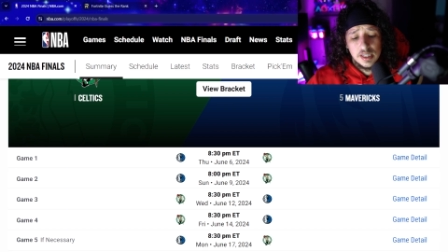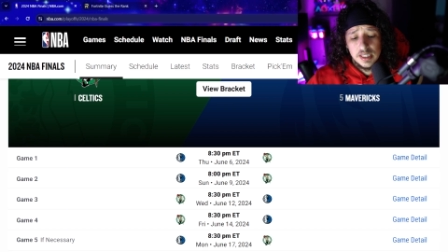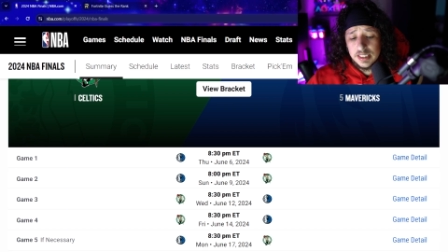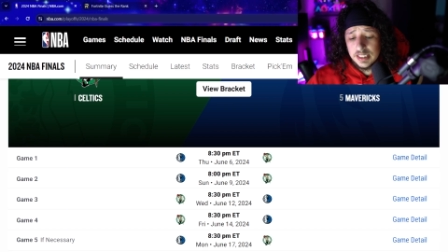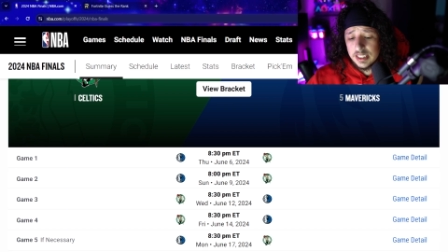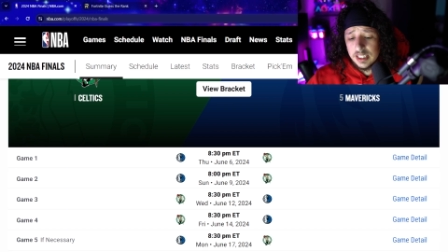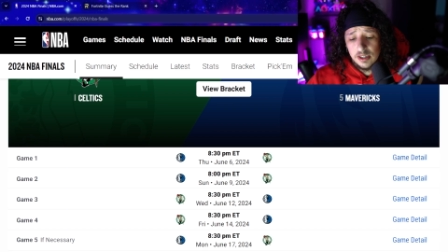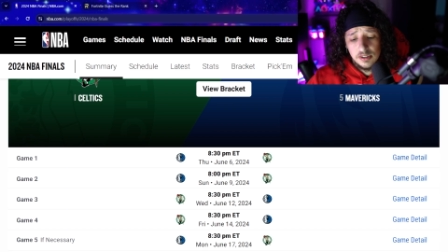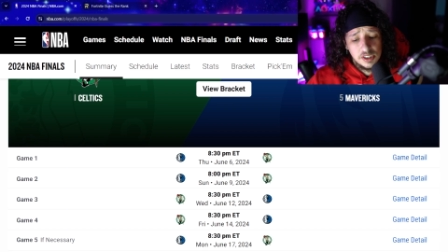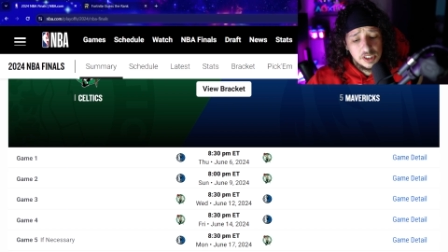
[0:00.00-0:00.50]

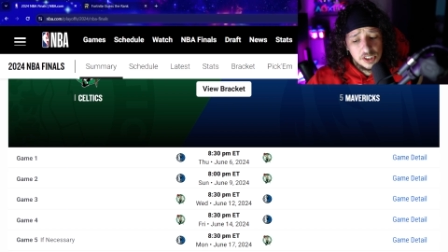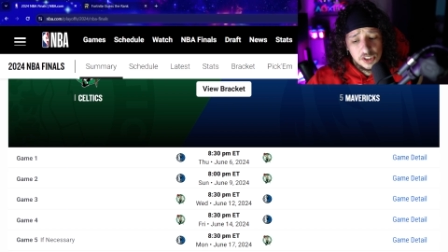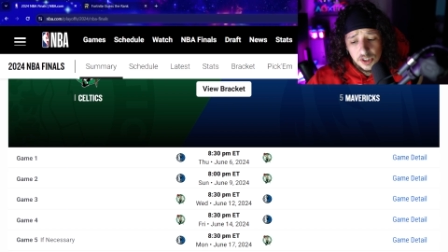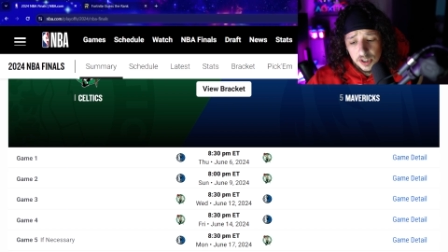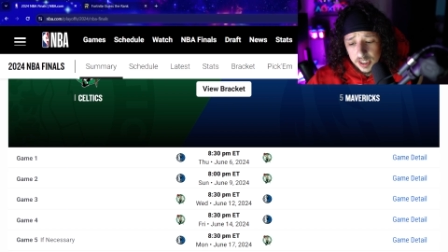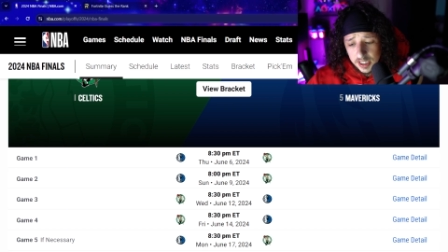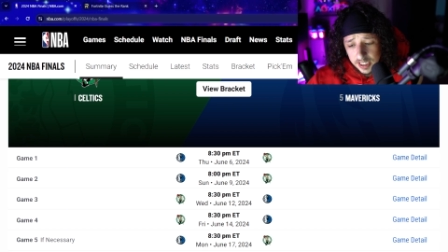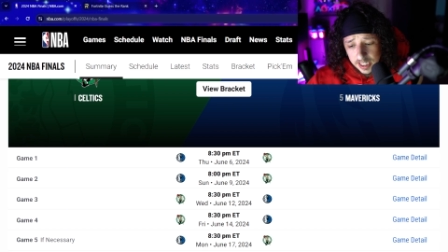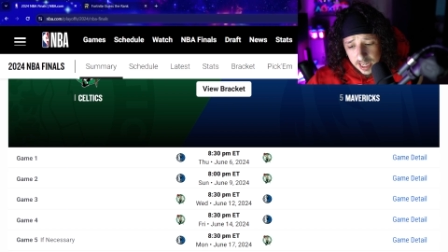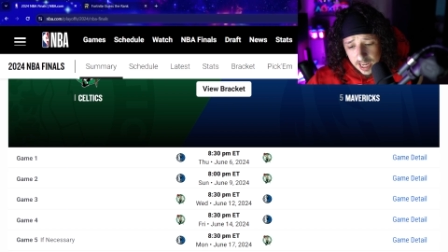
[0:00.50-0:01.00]
Celtics
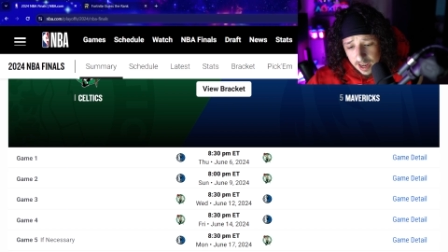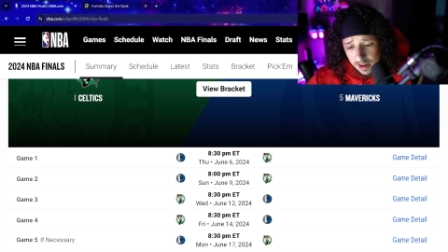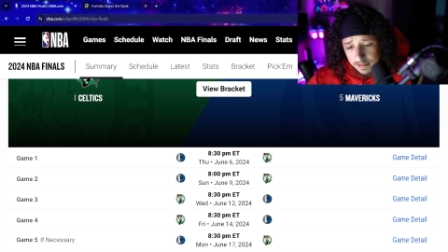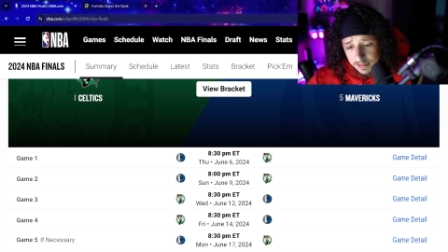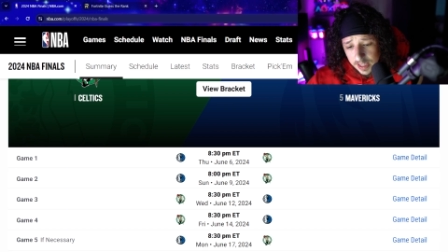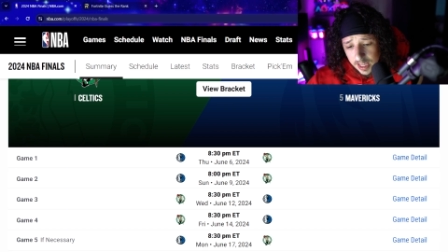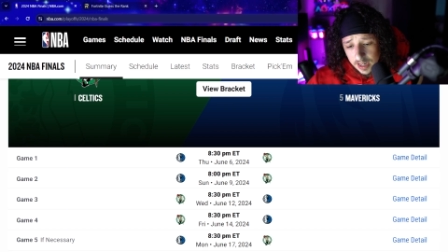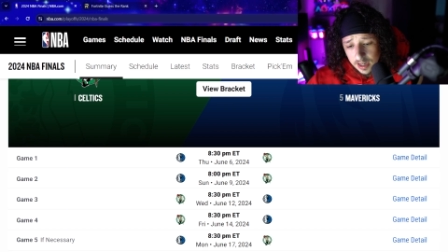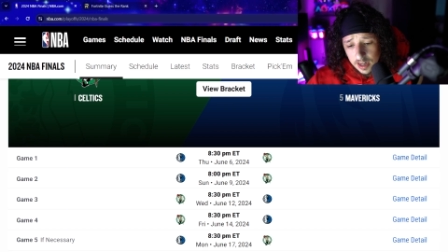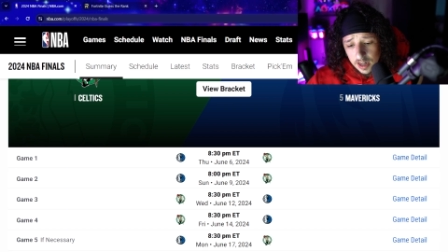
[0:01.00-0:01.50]
aren't going to have
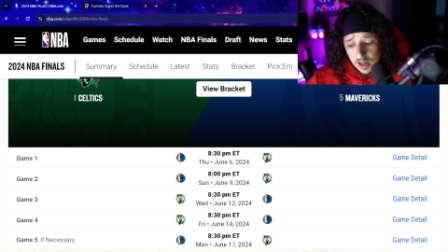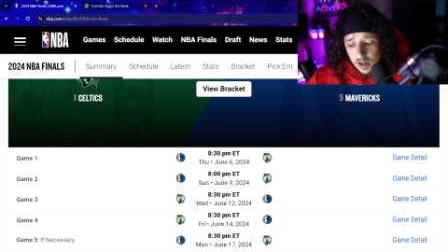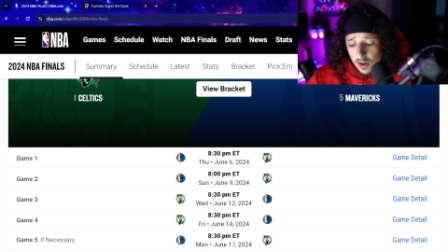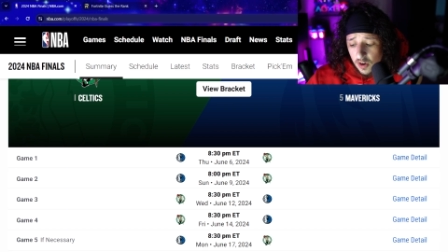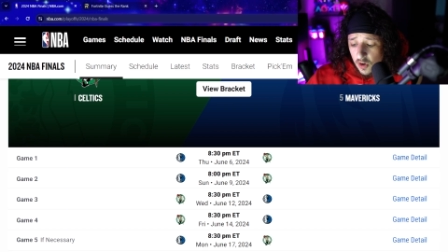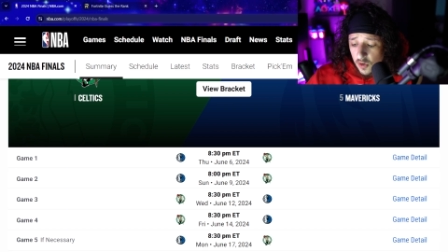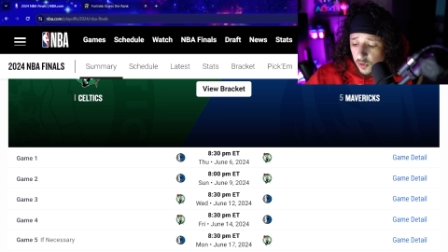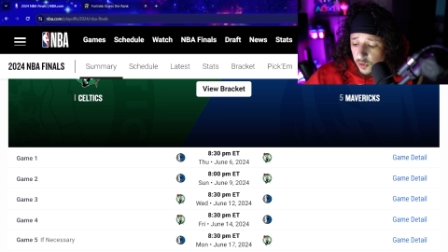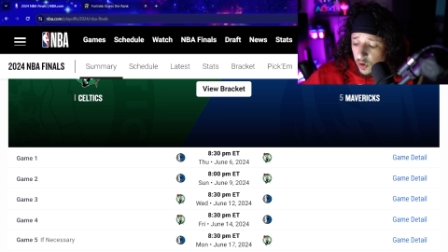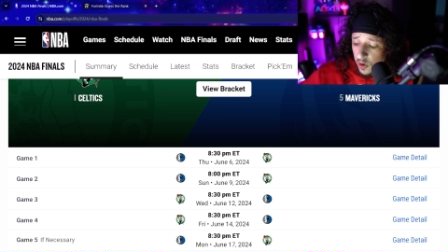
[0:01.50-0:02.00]
that.
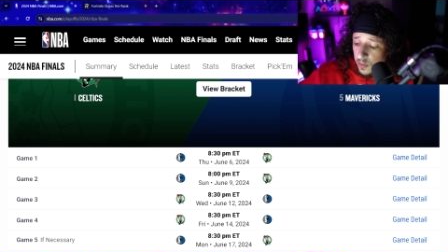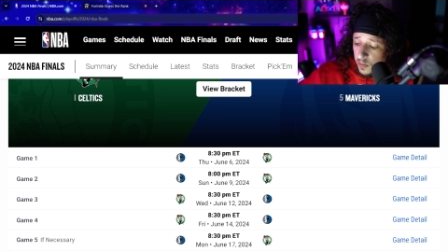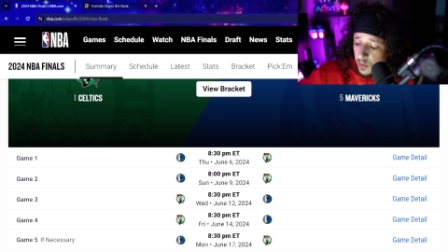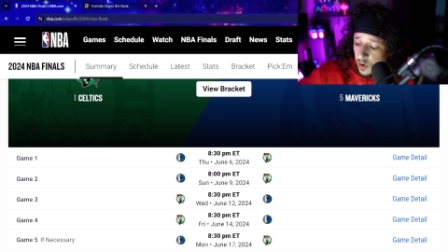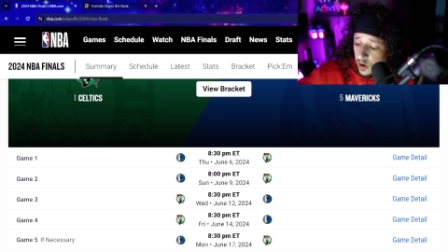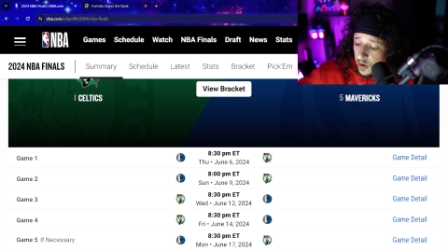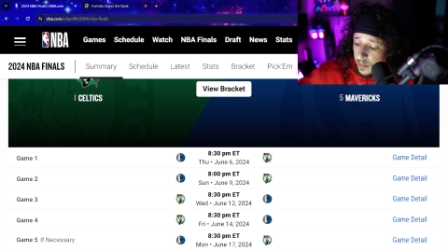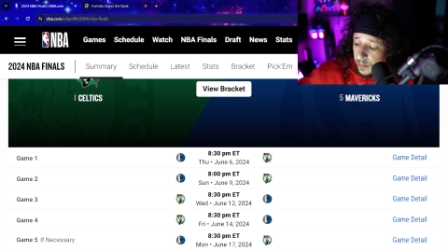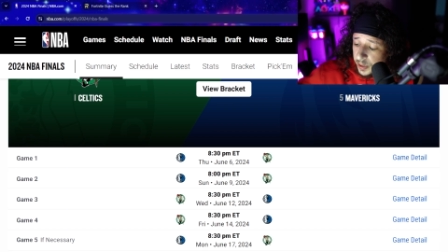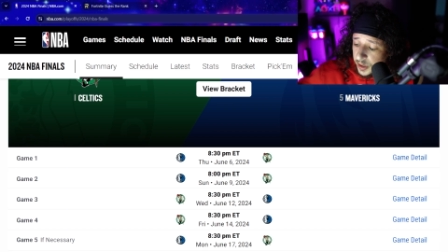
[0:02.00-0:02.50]
From
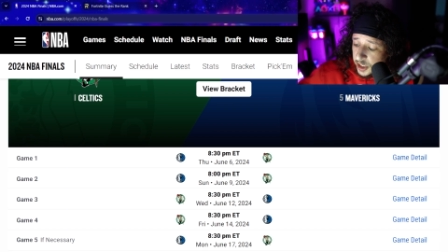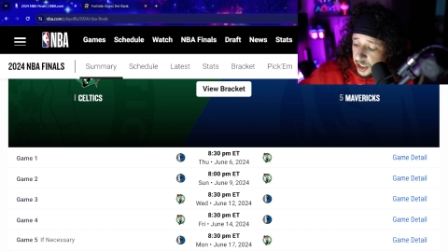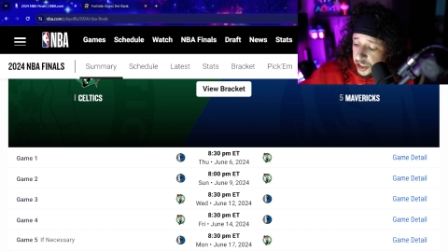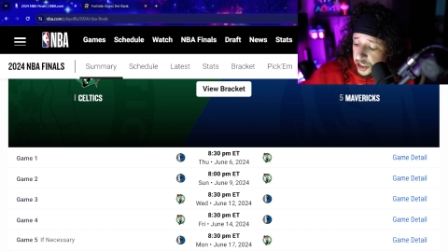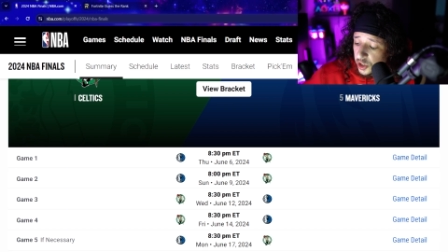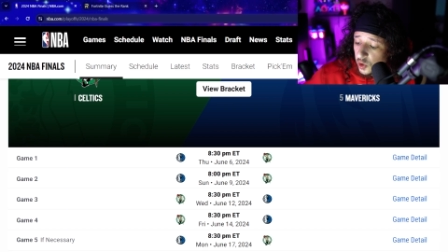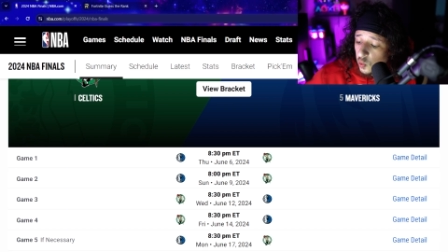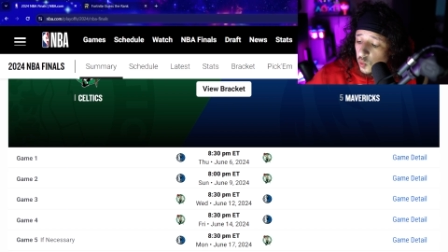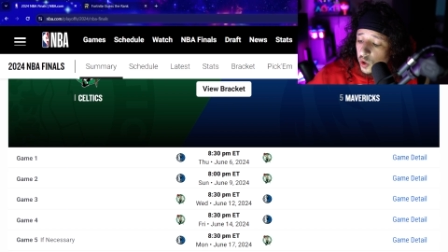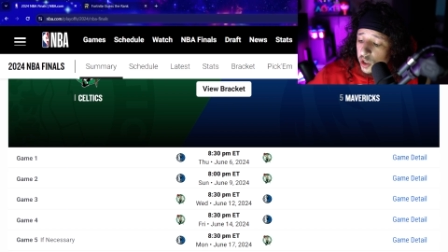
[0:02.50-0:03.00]

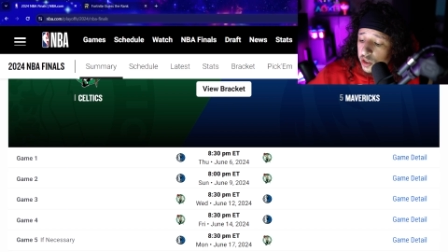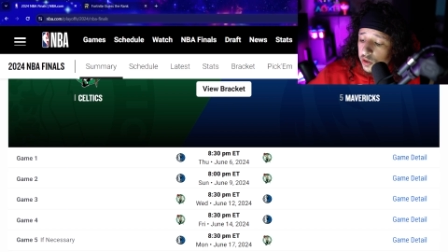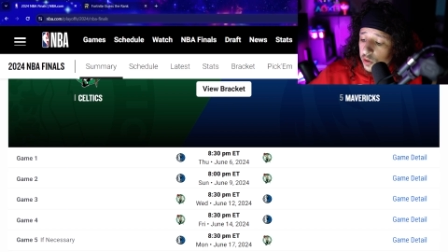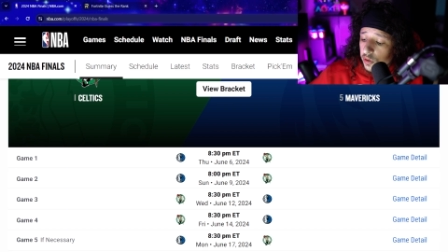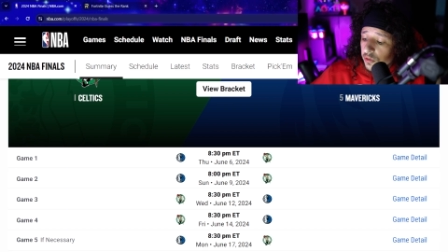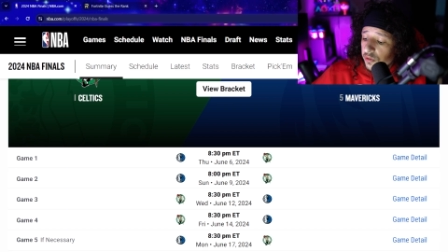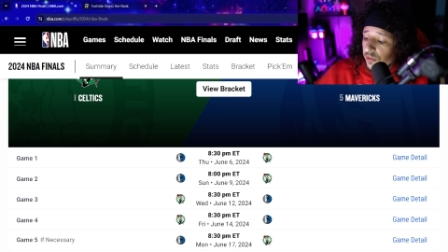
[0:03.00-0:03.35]
position 1 through